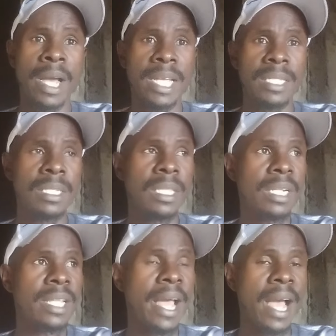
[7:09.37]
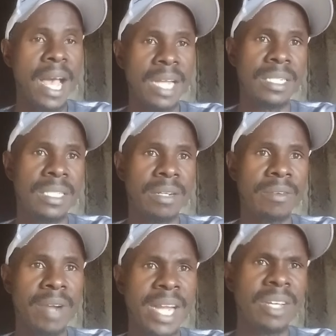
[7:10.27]
I see that there are ads
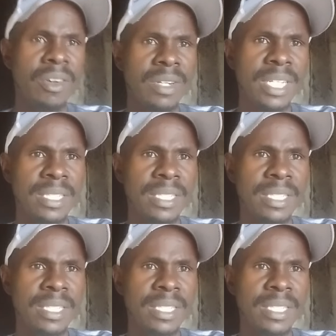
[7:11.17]
running on